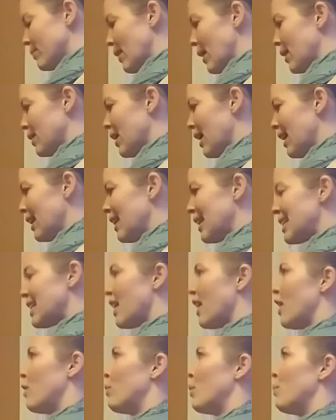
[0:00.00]
lot of the
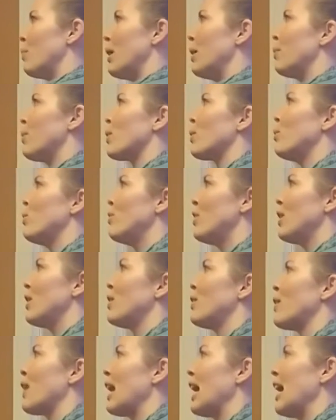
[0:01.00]
time when people are moving
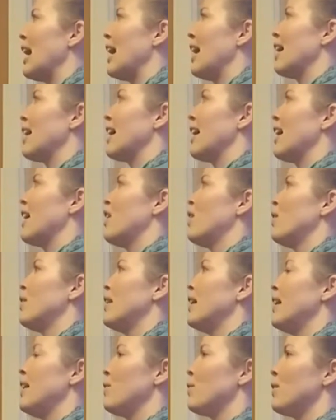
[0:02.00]
through a cat-cow,
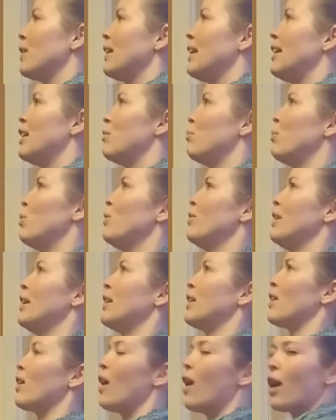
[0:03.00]
they really end up moving
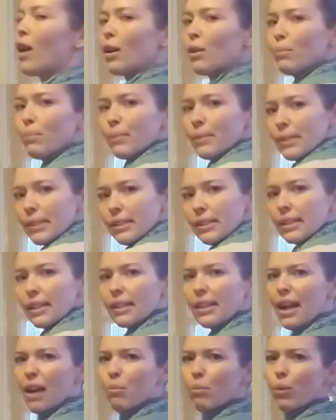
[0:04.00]
their arms a
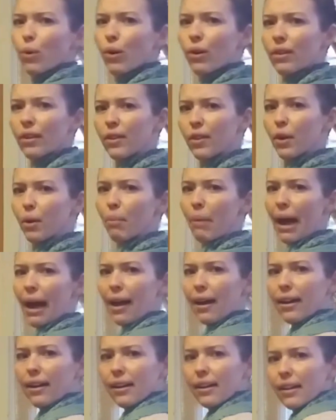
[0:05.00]
lot more than their
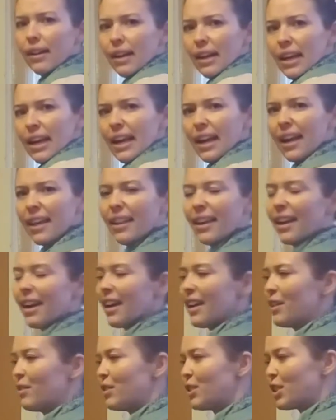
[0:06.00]
back. And they
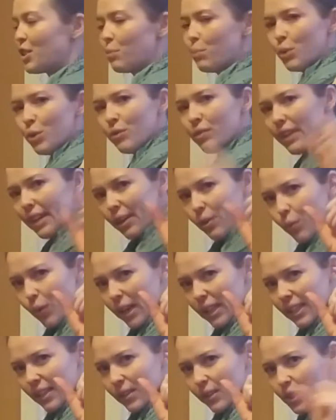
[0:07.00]
kind of just move like
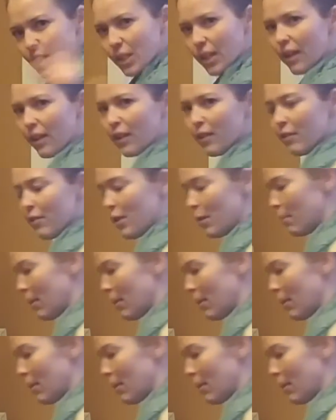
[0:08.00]
one little chunk of their